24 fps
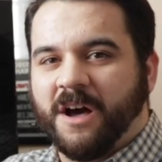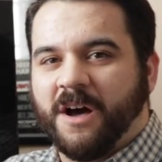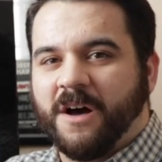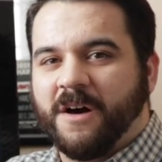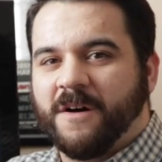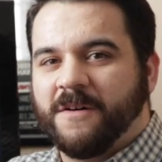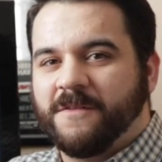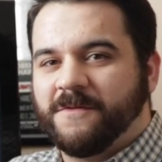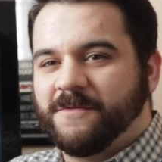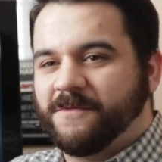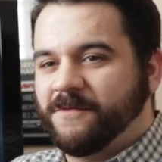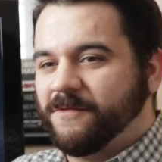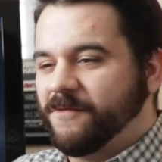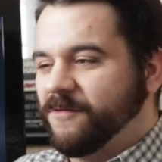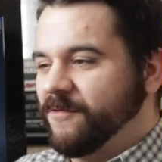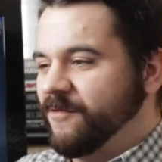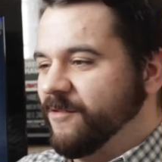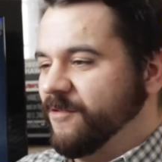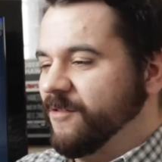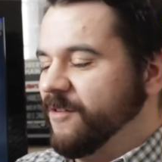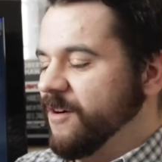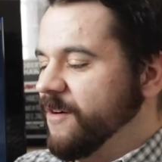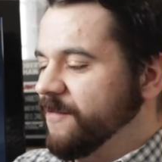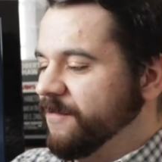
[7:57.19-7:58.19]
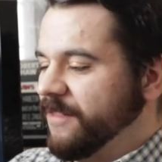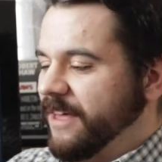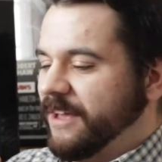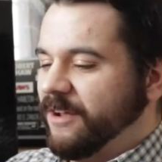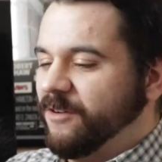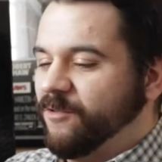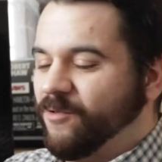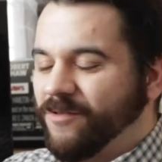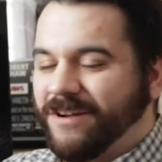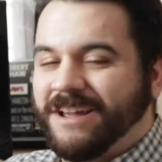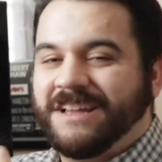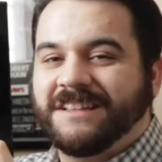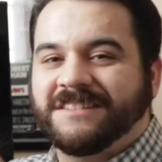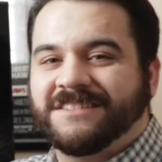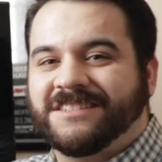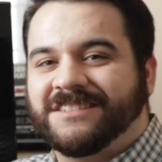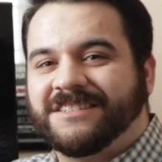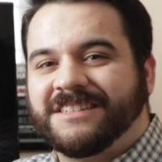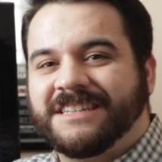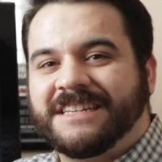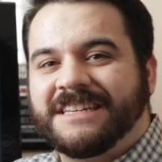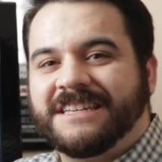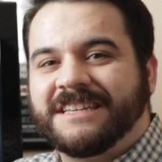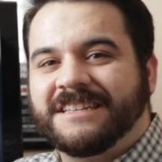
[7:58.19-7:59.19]
of, of like great
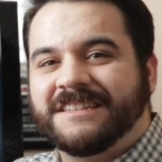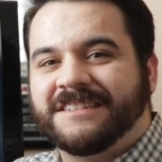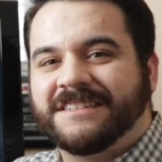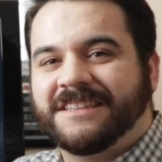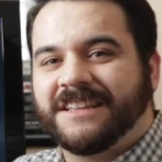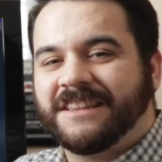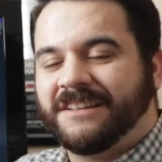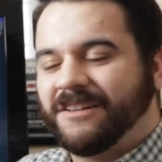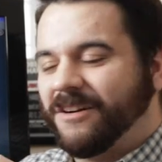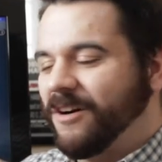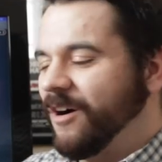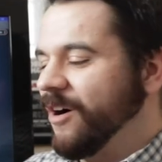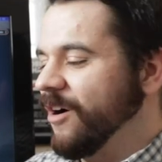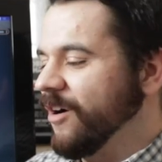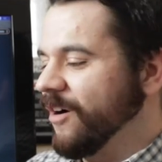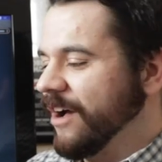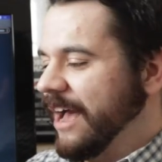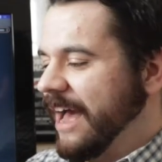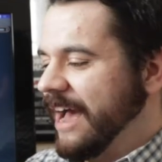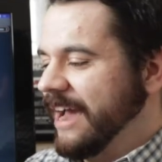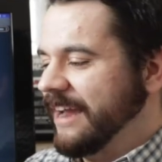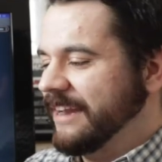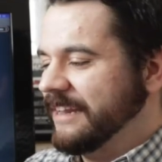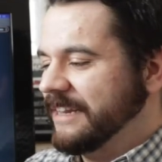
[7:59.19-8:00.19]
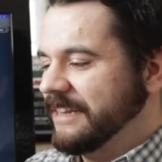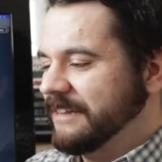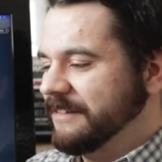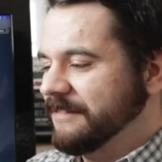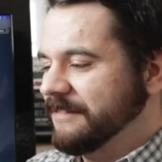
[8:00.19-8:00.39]
scenes and they're all kind